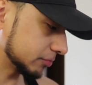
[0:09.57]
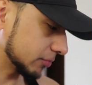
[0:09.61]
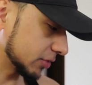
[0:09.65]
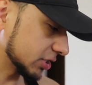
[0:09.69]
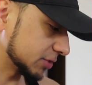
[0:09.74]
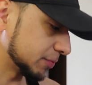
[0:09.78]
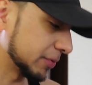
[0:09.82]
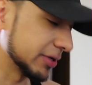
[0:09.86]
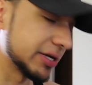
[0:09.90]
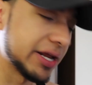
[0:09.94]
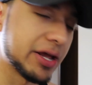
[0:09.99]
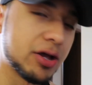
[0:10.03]

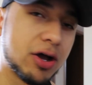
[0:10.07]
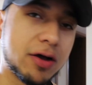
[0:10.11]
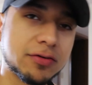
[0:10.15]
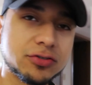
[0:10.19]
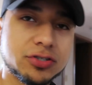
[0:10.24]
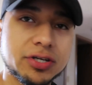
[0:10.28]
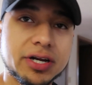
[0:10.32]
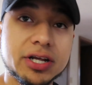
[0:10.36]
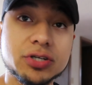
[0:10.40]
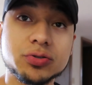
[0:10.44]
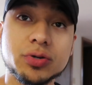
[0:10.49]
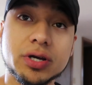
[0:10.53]
It's my day off
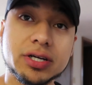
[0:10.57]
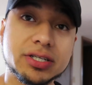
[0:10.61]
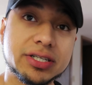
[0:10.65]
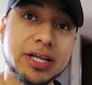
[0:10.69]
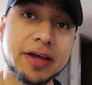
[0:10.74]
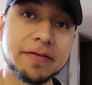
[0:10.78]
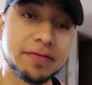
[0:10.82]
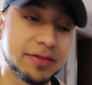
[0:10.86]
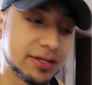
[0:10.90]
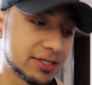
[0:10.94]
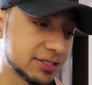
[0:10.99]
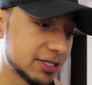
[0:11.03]
today, so I
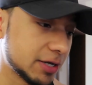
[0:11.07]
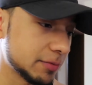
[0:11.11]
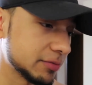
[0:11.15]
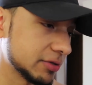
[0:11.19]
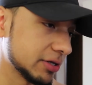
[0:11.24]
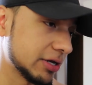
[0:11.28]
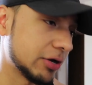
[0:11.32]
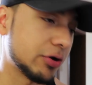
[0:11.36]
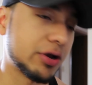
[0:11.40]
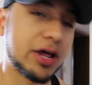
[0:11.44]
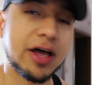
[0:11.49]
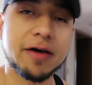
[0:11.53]
definitely slept
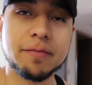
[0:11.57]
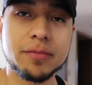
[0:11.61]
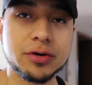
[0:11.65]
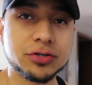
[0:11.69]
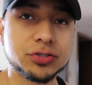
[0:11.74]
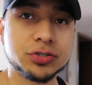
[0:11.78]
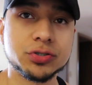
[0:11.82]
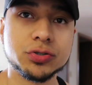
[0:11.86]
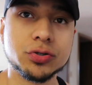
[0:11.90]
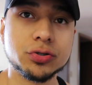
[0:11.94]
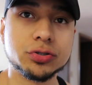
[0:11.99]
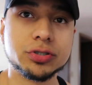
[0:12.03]
in. I don't have
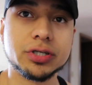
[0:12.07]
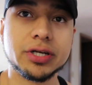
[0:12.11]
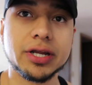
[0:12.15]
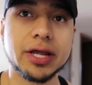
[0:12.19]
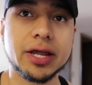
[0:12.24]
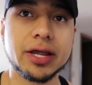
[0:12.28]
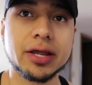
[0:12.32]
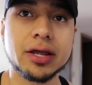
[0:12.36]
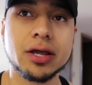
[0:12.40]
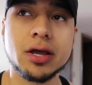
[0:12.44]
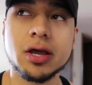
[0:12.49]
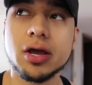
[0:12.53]
much to do
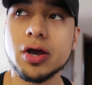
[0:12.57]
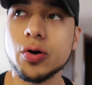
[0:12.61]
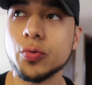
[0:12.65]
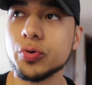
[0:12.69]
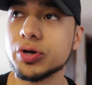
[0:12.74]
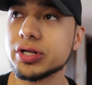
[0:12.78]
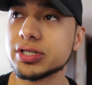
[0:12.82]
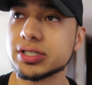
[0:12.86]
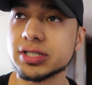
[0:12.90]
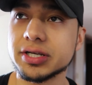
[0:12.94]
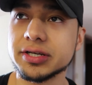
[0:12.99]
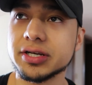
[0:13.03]
today.
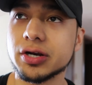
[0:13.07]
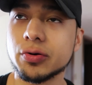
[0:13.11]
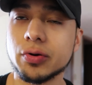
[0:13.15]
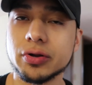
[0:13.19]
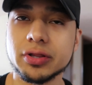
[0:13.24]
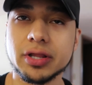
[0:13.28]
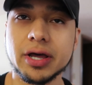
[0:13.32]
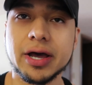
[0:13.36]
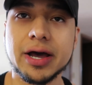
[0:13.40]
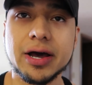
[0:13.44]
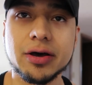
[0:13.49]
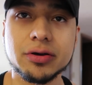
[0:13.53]
We just cleaned around
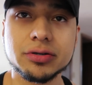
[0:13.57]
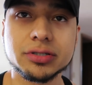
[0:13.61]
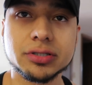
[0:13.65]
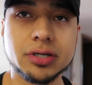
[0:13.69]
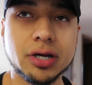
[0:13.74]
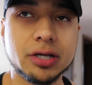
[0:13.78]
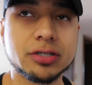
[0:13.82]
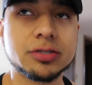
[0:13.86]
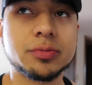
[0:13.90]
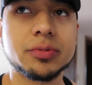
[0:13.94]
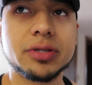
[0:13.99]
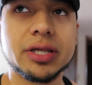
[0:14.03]
the house,
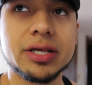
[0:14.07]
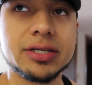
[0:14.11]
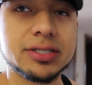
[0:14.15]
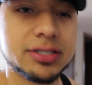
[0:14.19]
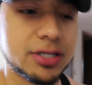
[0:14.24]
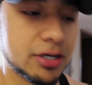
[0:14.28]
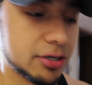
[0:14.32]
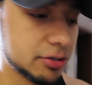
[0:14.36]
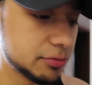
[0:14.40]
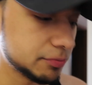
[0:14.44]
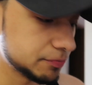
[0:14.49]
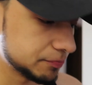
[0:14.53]
got some things
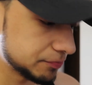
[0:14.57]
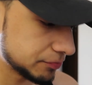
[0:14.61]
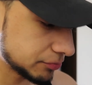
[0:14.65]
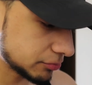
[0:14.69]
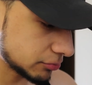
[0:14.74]
done.